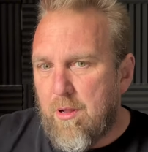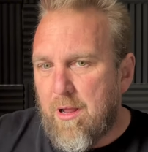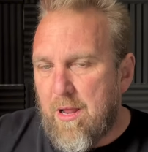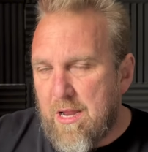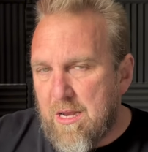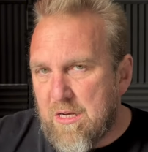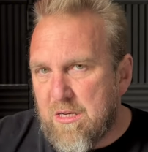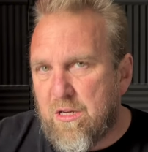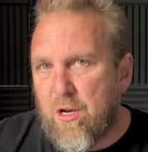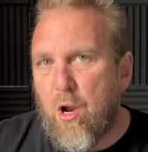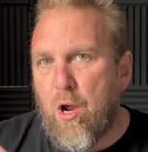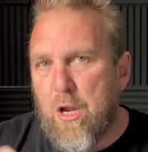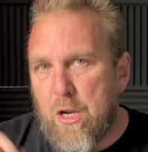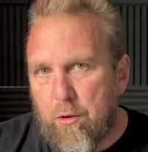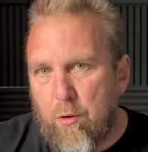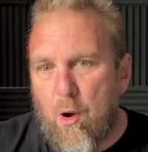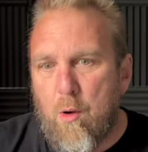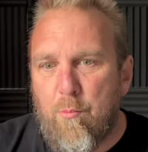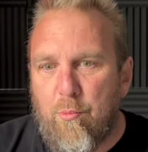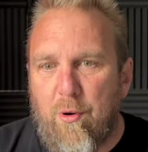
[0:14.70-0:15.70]
insert
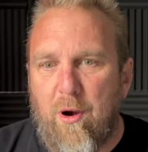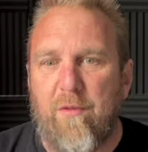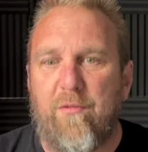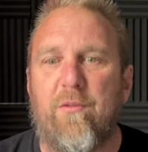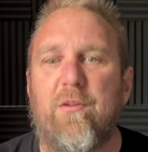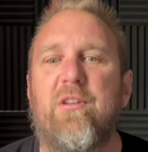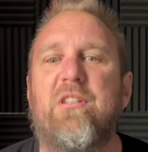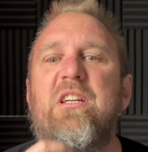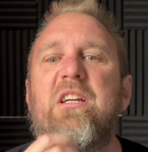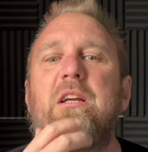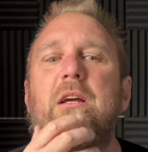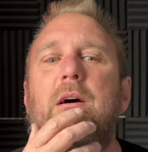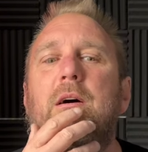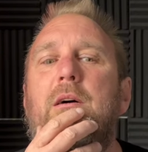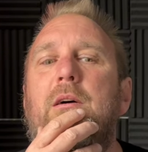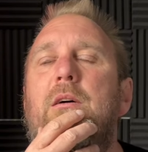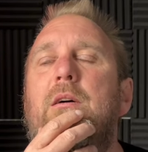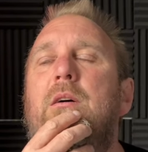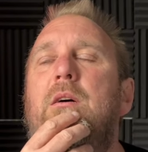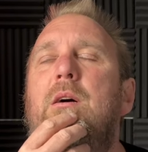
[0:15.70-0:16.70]
your own preference here.
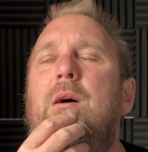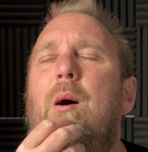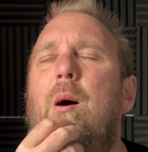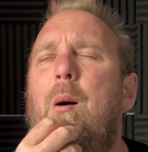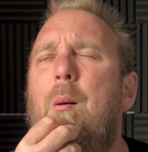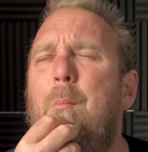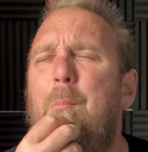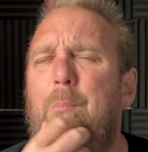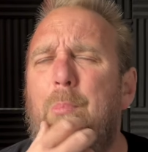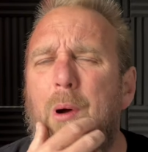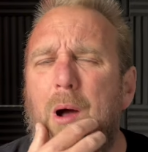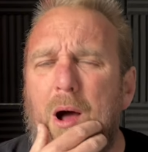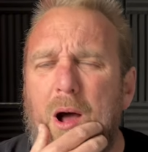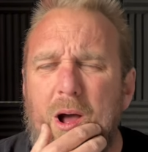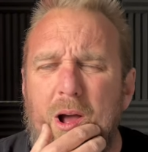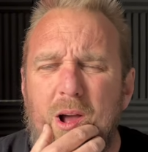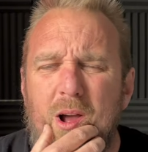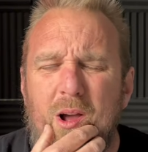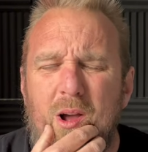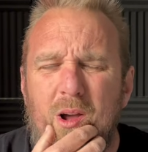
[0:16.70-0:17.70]

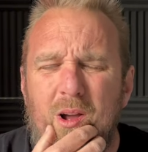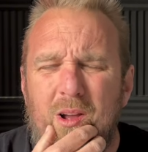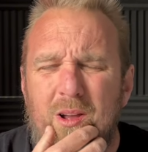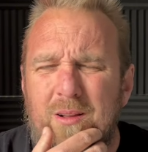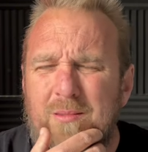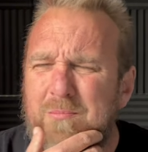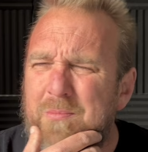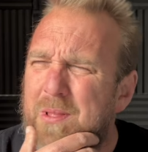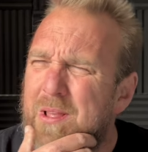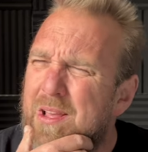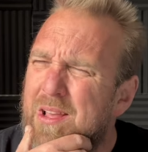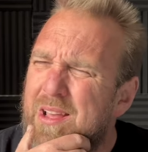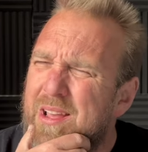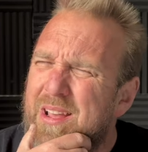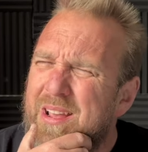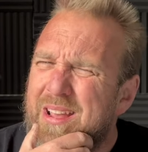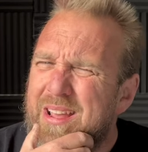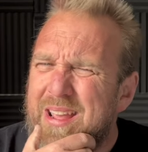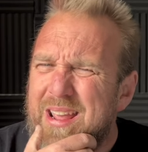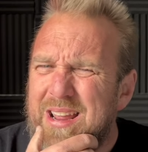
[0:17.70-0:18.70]
But
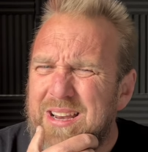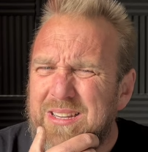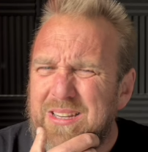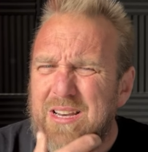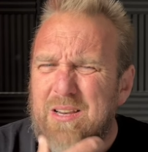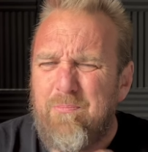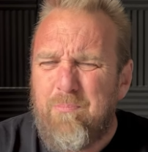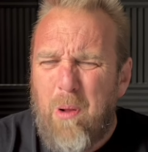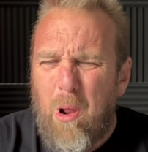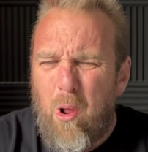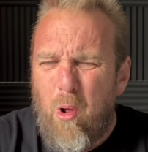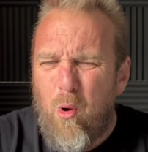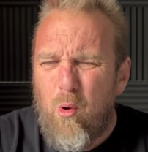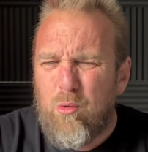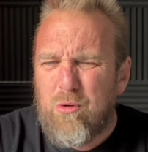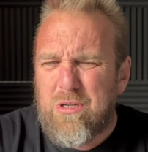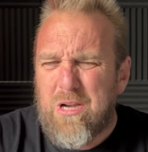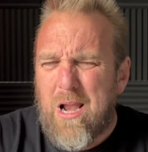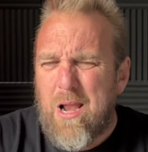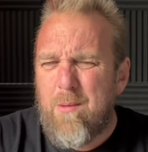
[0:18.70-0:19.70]
is this Pearl
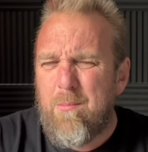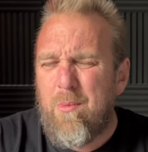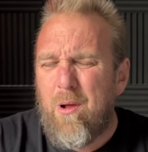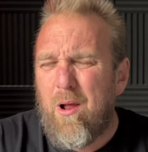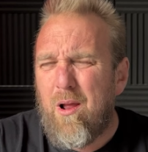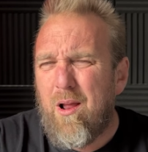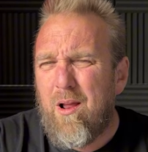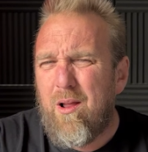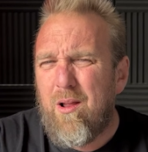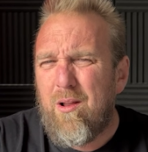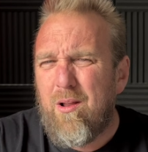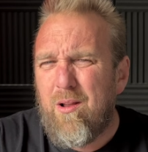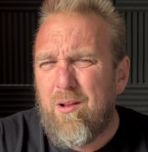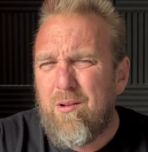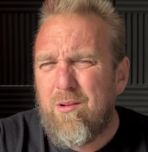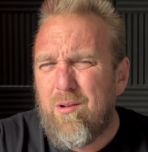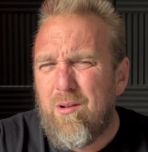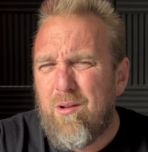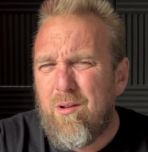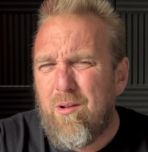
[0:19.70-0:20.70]
Jam
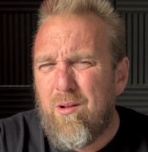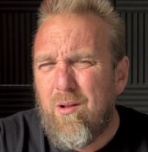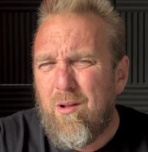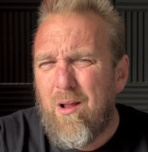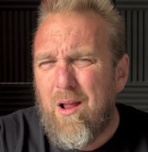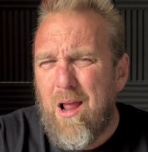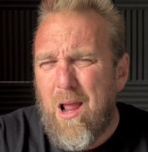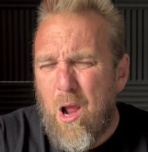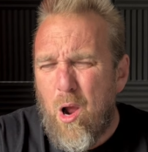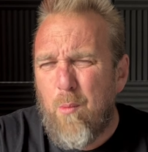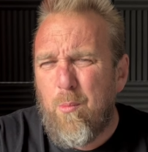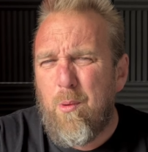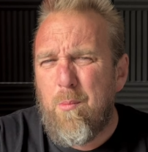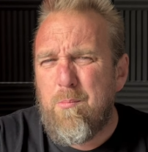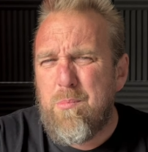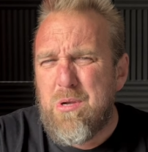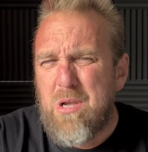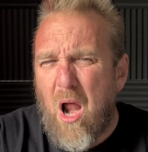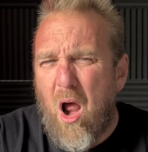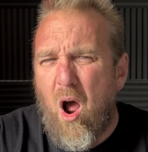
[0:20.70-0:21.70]

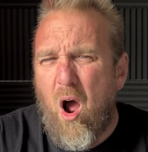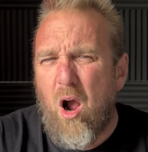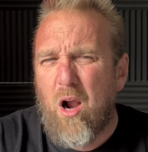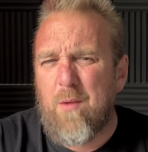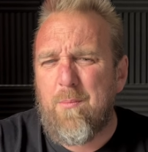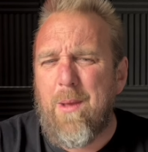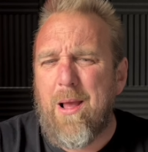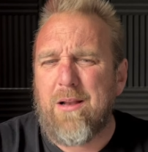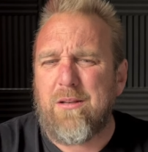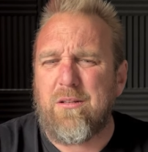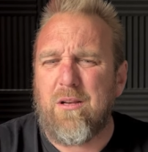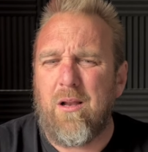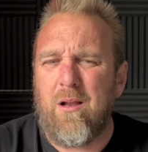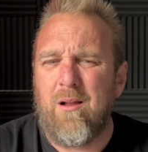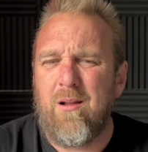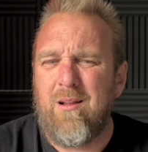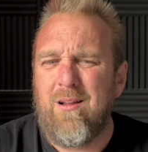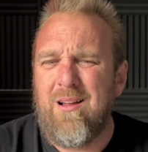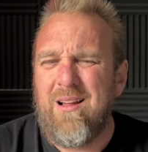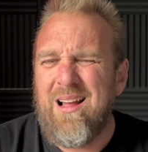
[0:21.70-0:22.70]
album, Dark Matter,
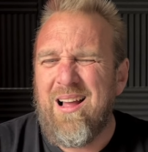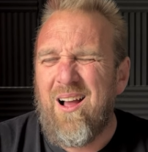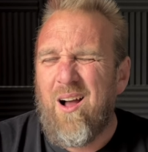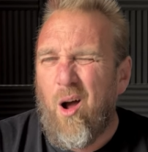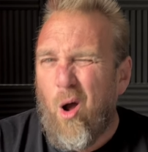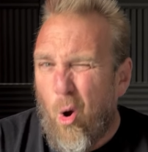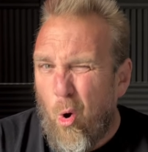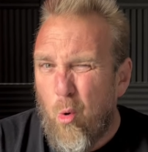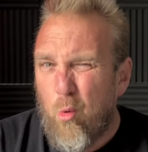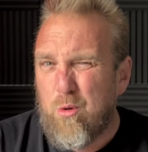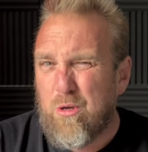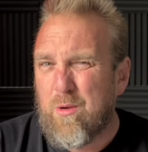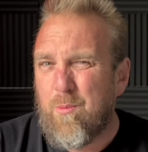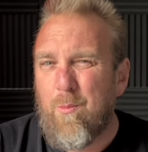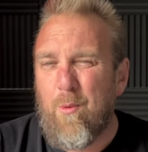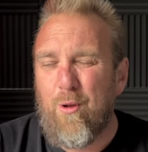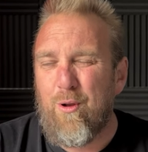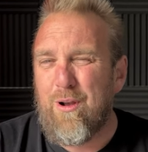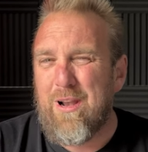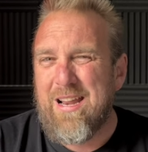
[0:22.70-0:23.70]

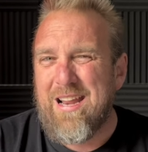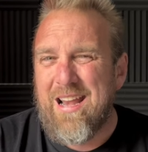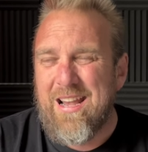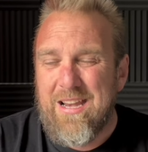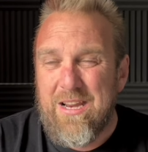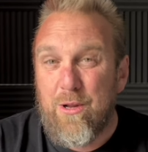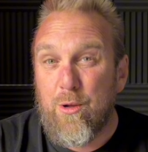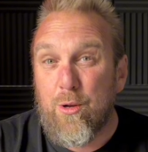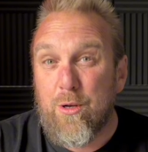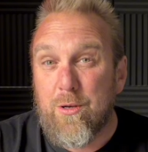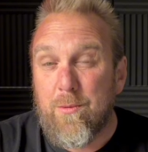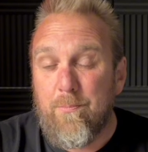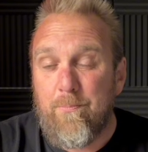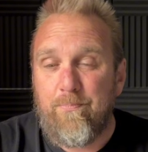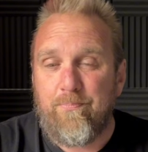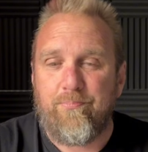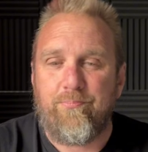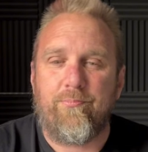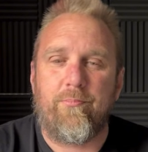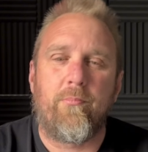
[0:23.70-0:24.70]
ultimately any good?
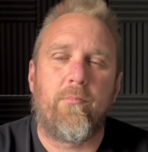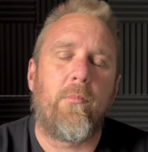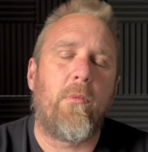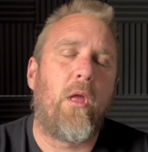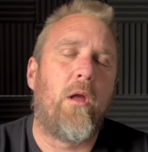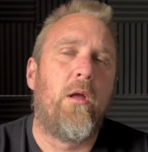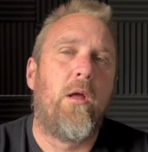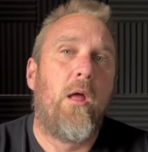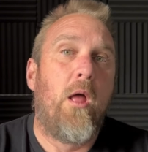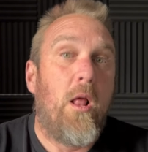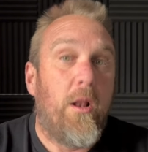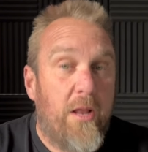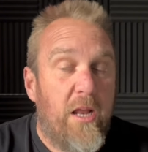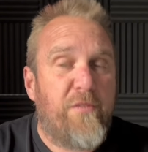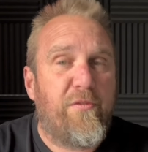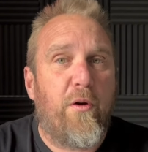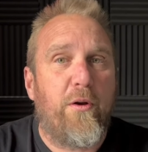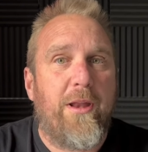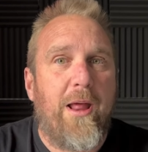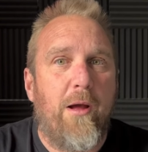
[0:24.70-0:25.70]
Let's
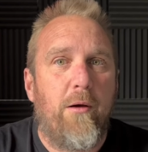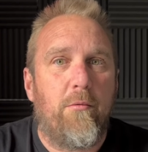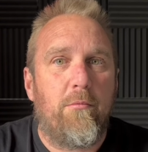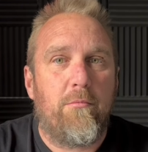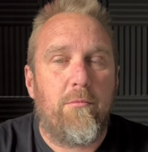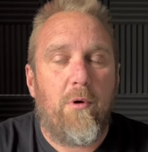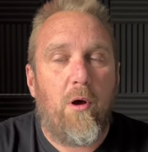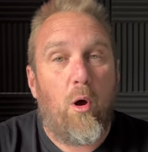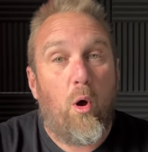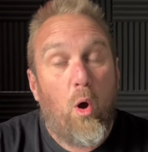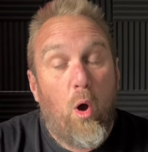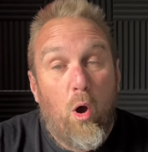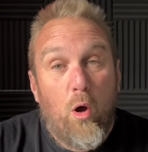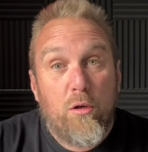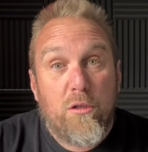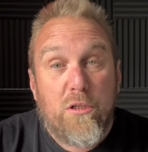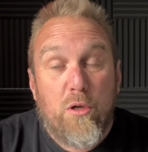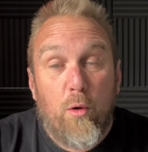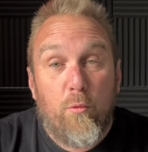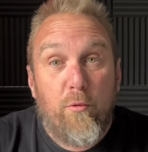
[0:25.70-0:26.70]
find out on
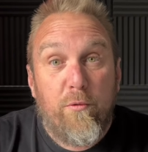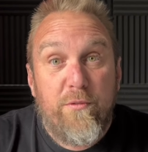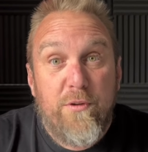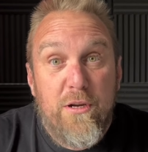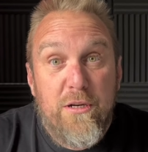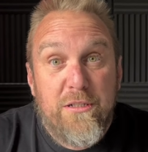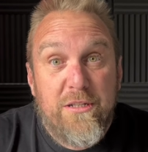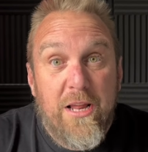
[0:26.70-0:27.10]
Scott Reviews